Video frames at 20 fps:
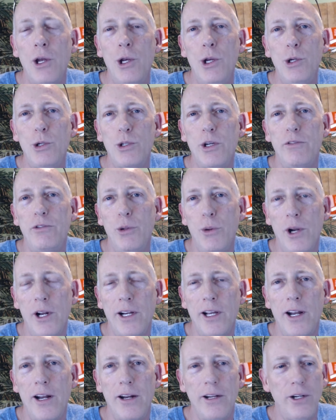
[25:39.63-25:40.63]
So if you want to
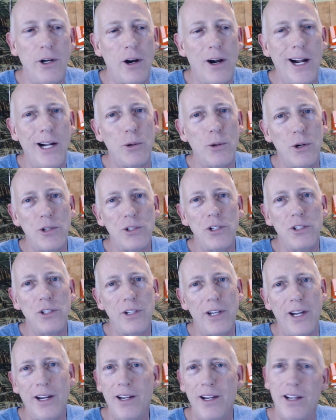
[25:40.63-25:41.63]
get on your high horse and
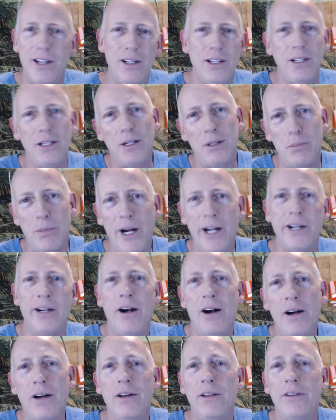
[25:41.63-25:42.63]
say, my
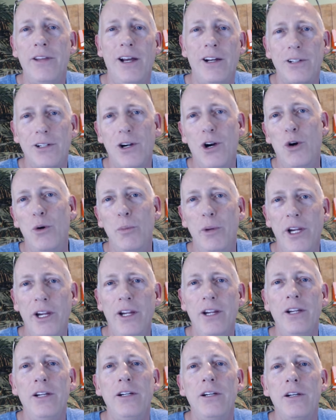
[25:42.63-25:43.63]
God, that
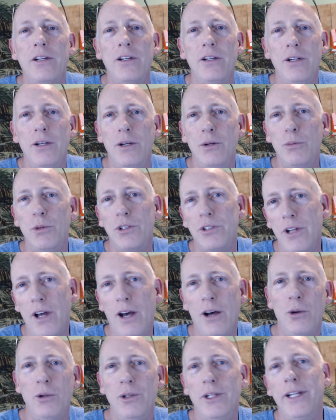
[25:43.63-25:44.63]
Comey was
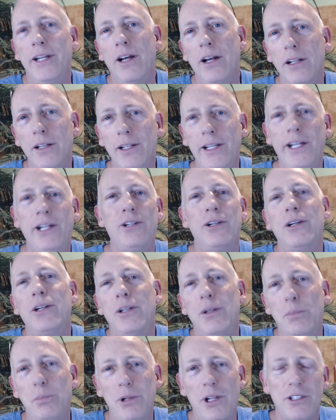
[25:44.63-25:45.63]
not only a
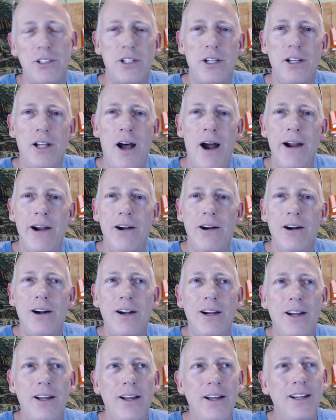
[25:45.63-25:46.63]
leaker plus a liar,